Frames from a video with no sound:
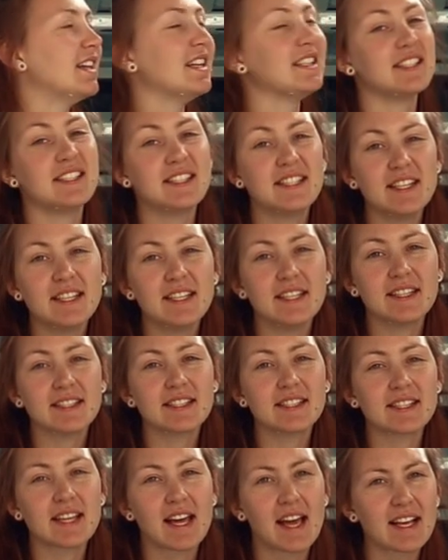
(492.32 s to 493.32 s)
it's a
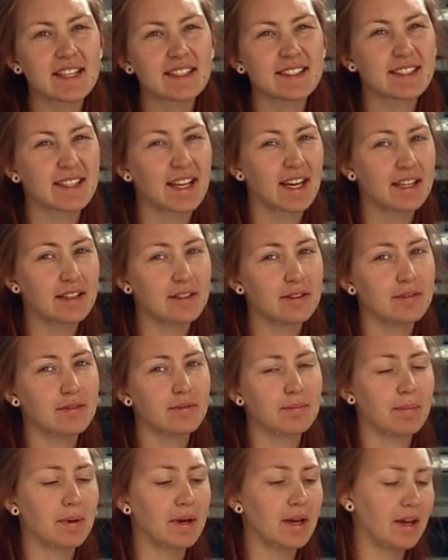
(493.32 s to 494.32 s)
tedious task, kind of,
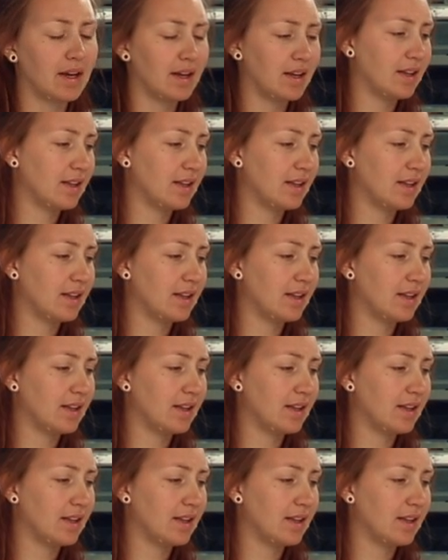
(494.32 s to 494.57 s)
but